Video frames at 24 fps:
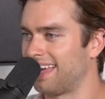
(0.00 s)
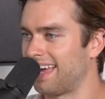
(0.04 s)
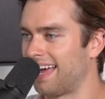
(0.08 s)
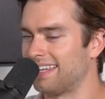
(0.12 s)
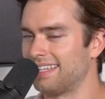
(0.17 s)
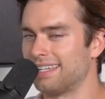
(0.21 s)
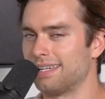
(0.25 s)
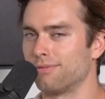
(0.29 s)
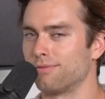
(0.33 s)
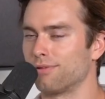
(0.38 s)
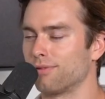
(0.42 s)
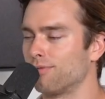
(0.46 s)
I
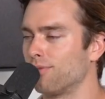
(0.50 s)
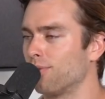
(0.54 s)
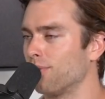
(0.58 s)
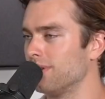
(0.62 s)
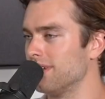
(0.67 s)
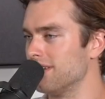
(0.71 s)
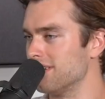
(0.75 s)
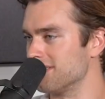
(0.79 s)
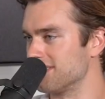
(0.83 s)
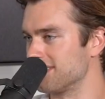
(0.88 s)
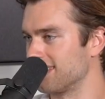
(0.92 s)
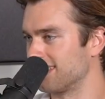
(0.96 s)
did it for 4
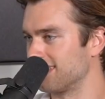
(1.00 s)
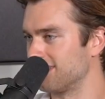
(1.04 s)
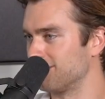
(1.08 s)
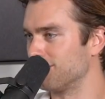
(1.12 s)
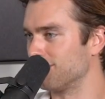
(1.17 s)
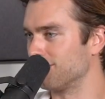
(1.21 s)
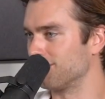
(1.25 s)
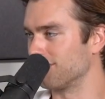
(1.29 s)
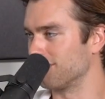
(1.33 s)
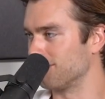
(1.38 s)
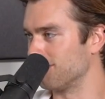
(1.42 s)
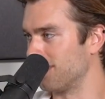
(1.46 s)
years. I can do it
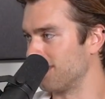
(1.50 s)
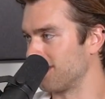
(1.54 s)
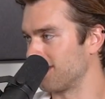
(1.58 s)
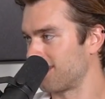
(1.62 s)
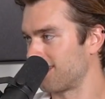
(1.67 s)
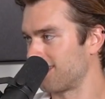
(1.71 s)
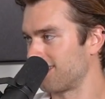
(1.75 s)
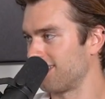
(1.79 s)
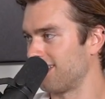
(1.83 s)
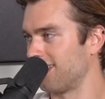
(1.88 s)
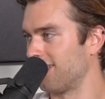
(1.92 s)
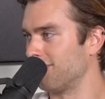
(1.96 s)
for a month,
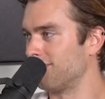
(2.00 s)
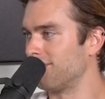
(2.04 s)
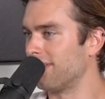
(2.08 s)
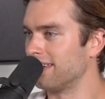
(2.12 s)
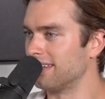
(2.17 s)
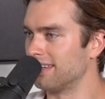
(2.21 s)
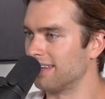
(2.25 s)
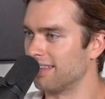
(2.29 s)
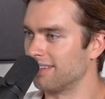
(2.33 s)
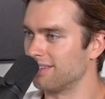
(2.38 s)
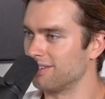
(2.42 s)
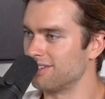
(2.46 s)
and I'll find
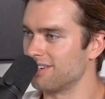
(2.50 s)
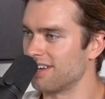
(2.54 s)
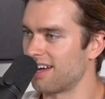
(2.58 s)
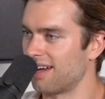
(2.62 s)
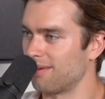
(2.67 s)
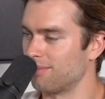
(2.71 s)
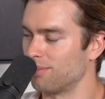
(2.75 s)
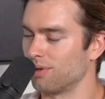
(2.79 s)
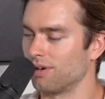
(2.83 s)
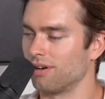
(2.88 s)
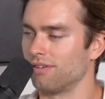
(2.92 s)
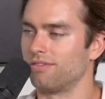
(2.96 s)
another
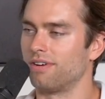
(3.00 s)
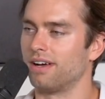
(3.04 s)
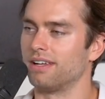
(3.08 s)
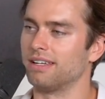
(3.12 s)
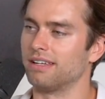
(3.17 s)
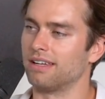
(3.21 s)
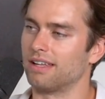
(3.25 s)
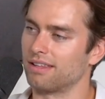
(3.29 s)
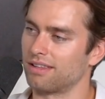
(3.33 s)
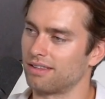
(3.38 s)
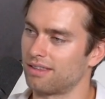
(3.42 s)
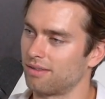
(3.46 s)
job, or I'll find
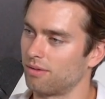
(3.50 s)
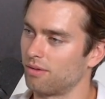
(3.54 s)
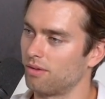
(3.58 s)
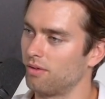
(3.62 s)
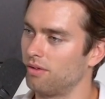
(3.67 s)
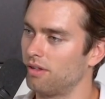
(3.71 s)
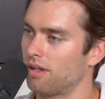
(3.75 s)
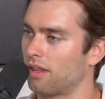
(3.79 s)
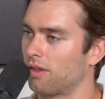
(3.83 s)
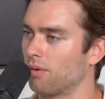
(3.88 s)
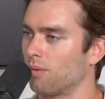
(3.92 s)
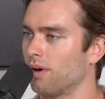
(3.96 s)

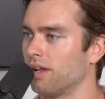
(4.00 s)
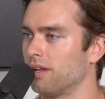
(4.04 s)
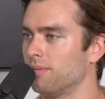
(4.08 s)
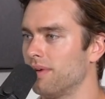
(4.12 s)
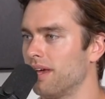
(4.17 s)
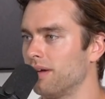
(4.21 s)
another way to make